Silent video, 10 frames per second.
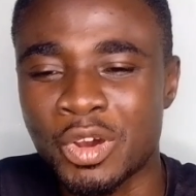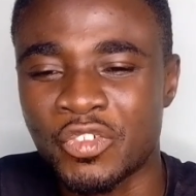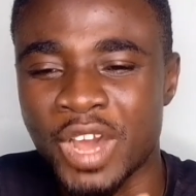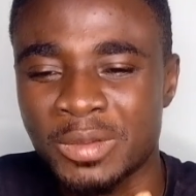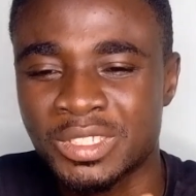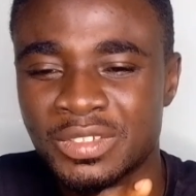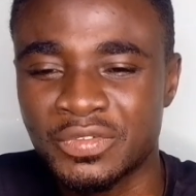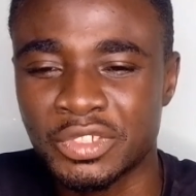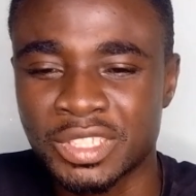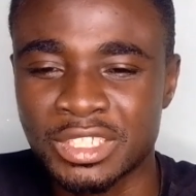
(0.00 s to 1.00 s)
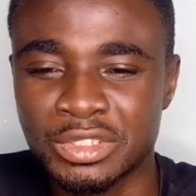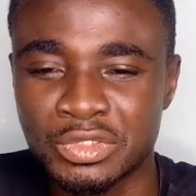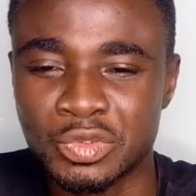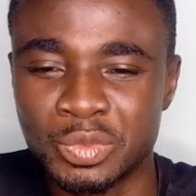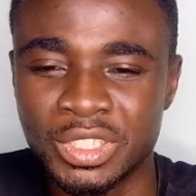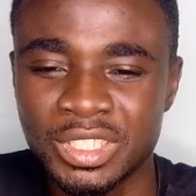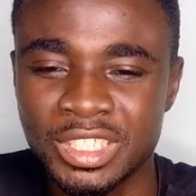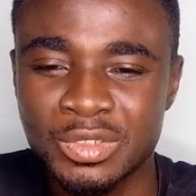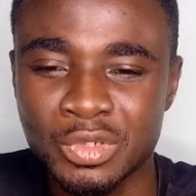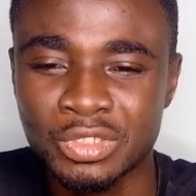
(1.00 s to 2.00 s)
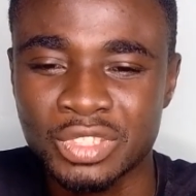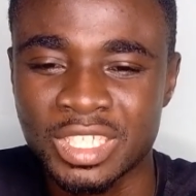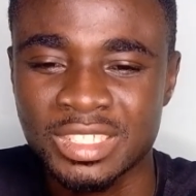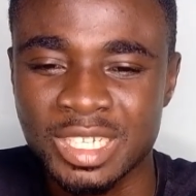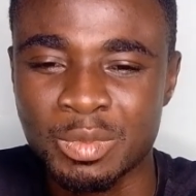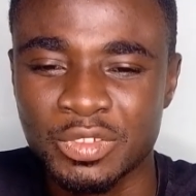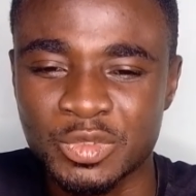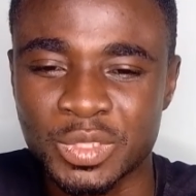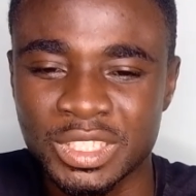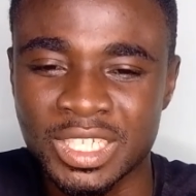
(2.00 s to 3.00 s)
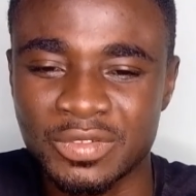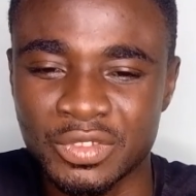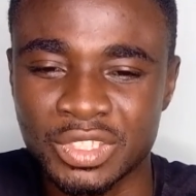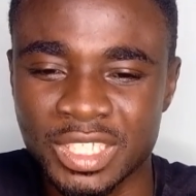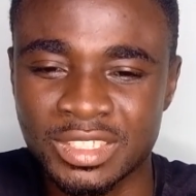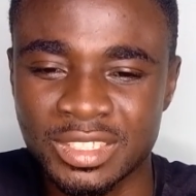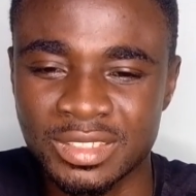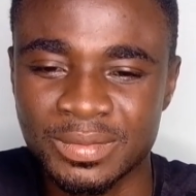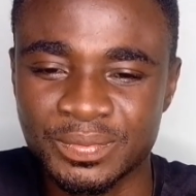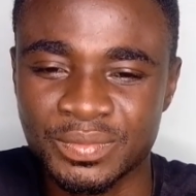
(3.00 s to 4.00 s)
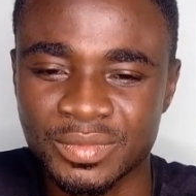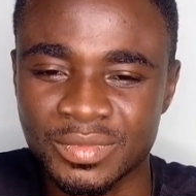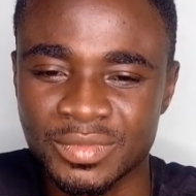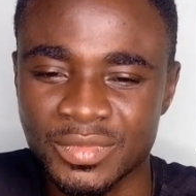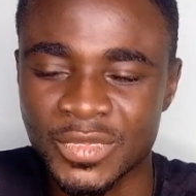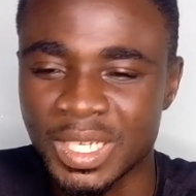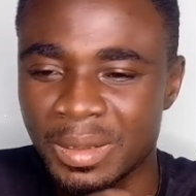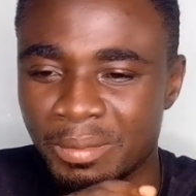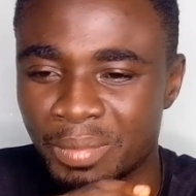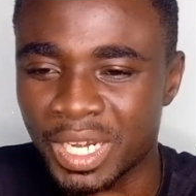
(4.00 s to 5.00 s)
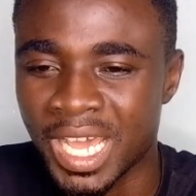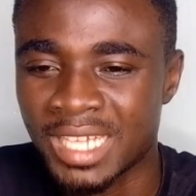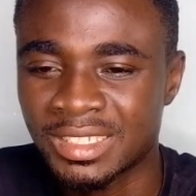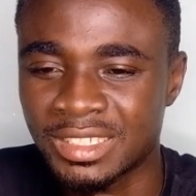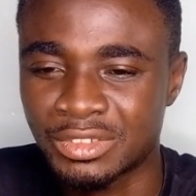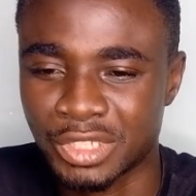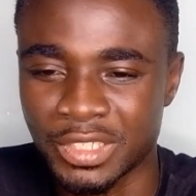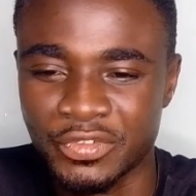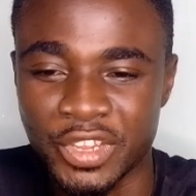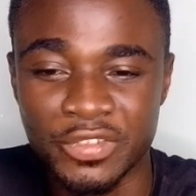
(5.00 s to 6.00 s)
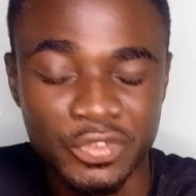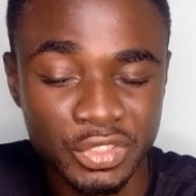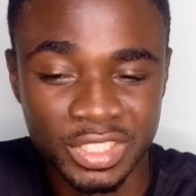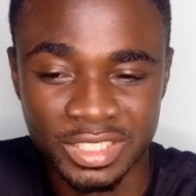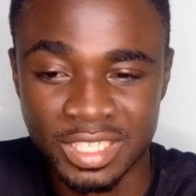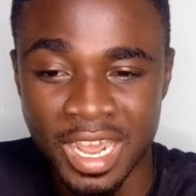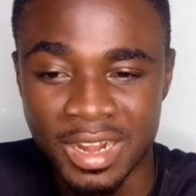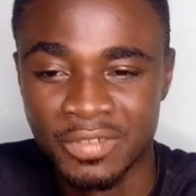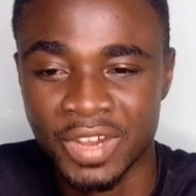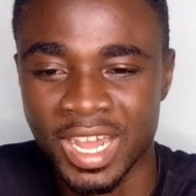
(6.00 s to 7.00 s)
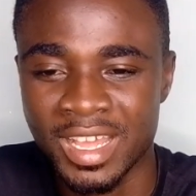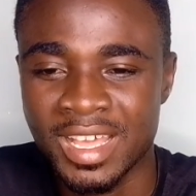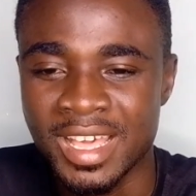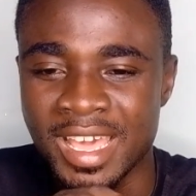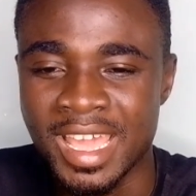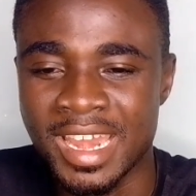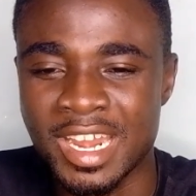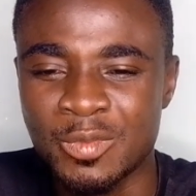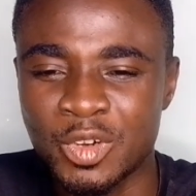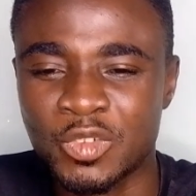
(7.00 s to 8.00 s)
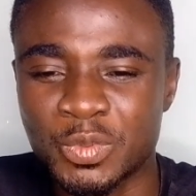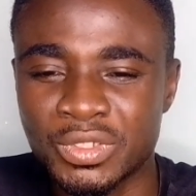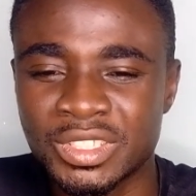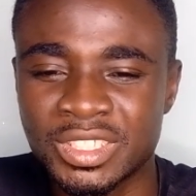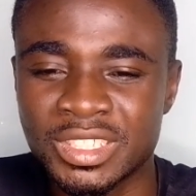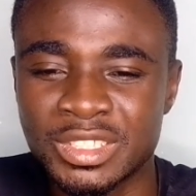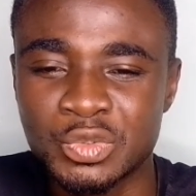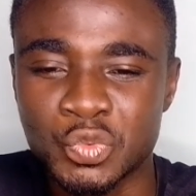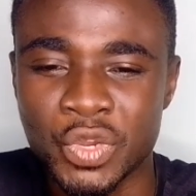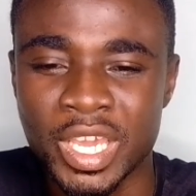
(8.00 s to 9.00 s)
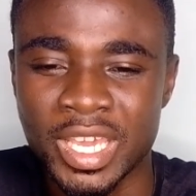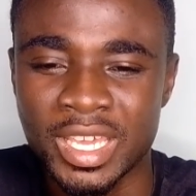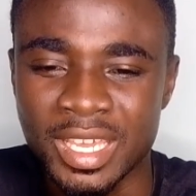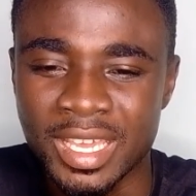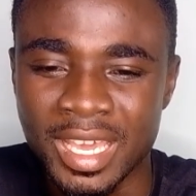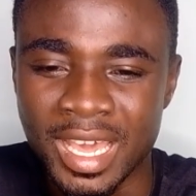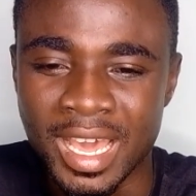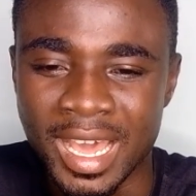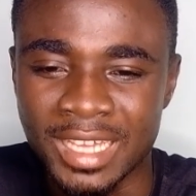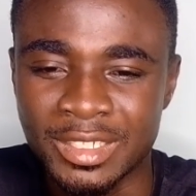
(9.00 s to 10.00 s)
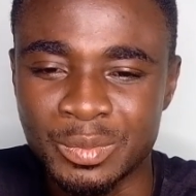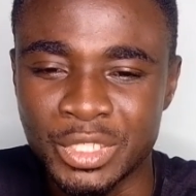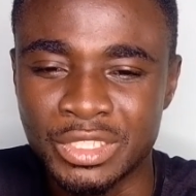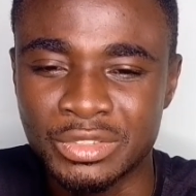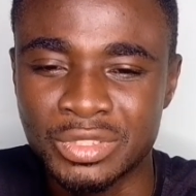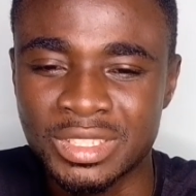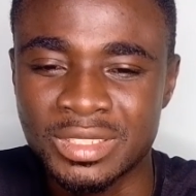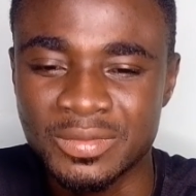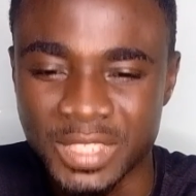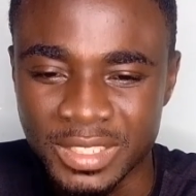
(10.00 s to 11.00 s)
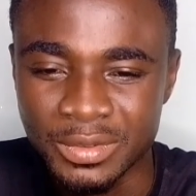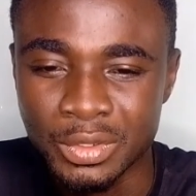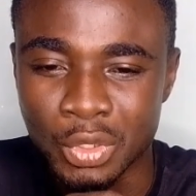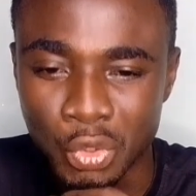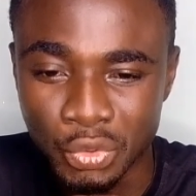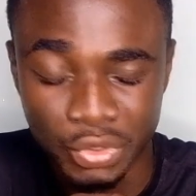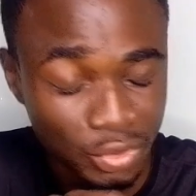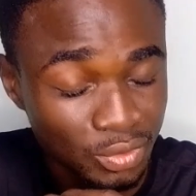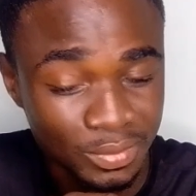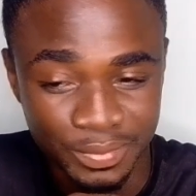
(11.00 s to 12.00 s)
of absent voters should be equal to the sum of special voters plus transferred voters. However, a number of polling stations were administratively closed,